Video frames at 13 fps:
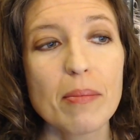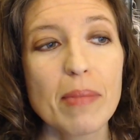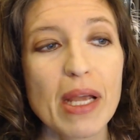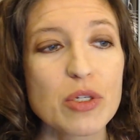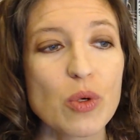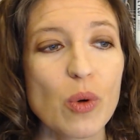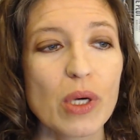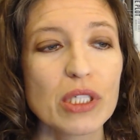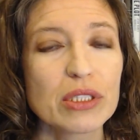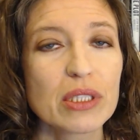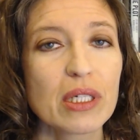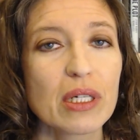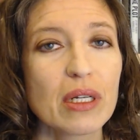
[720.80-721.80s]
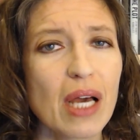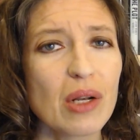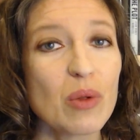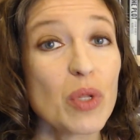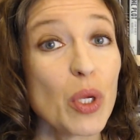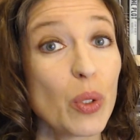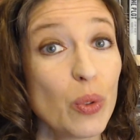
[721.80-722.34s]
makes you question not
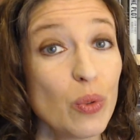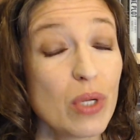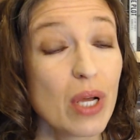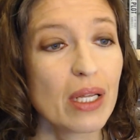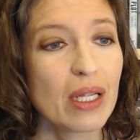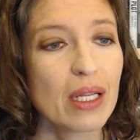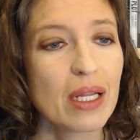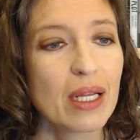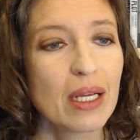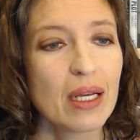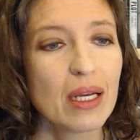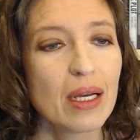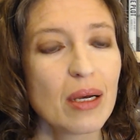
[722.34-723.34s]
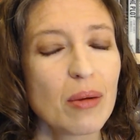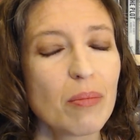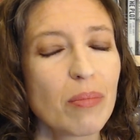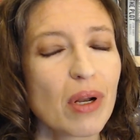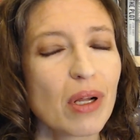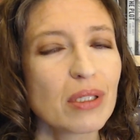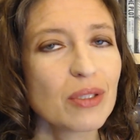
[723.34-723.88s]
only who done it,
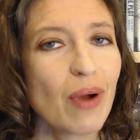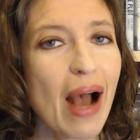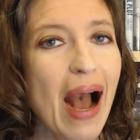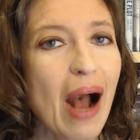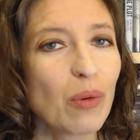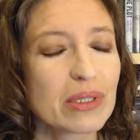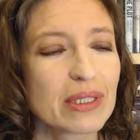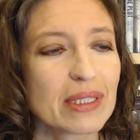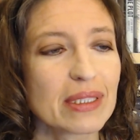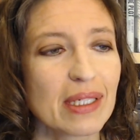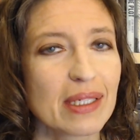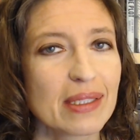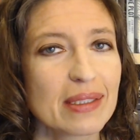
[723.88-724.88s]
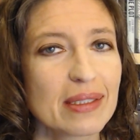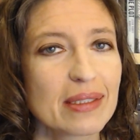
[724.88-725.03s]
but also how was it done.